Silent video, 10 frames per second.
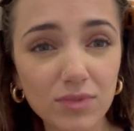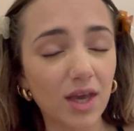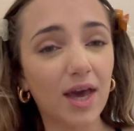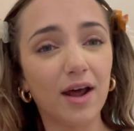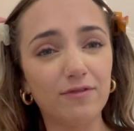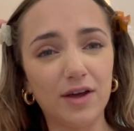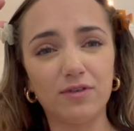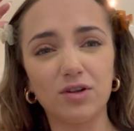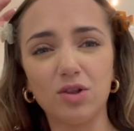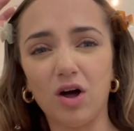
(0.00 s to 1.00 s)
And I've
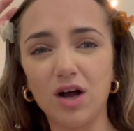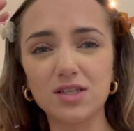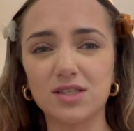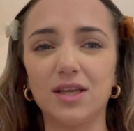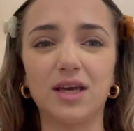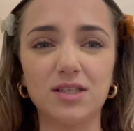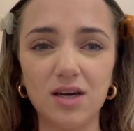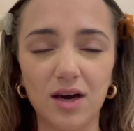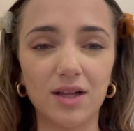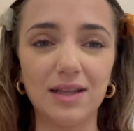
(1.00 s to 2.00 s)
never lost like a
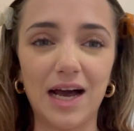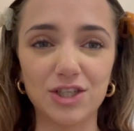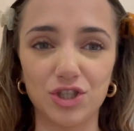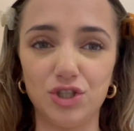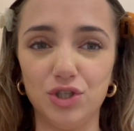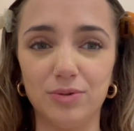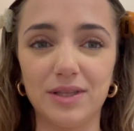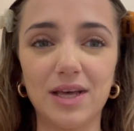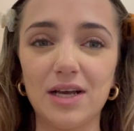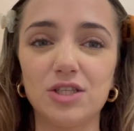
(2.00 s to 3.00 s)
ton of lashes
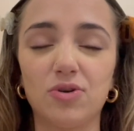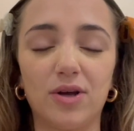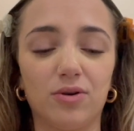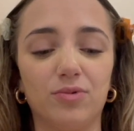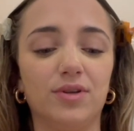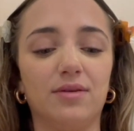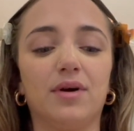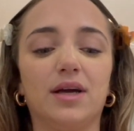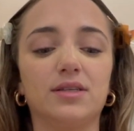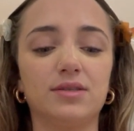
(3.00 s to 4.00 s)
doing that, so I don't really
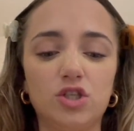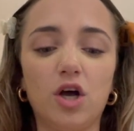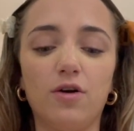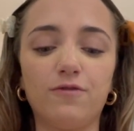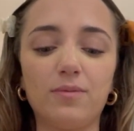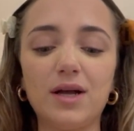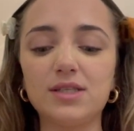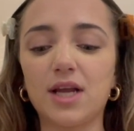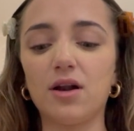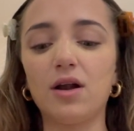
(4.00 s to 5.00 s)
mind. So for
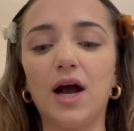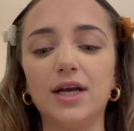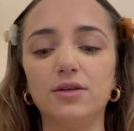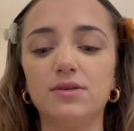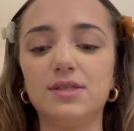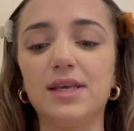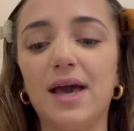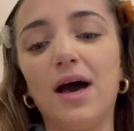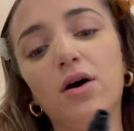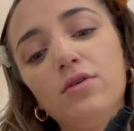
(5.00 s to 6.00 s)
mascara, I use the
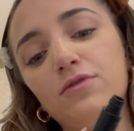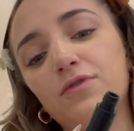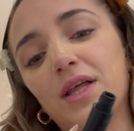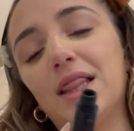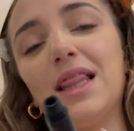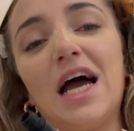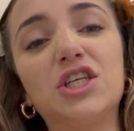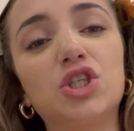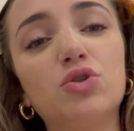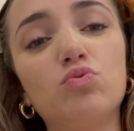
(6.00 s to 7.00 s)
e.l.f.
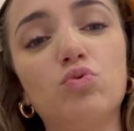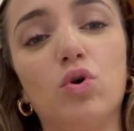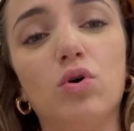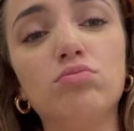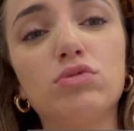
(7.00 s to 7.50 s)
Lash and Roll.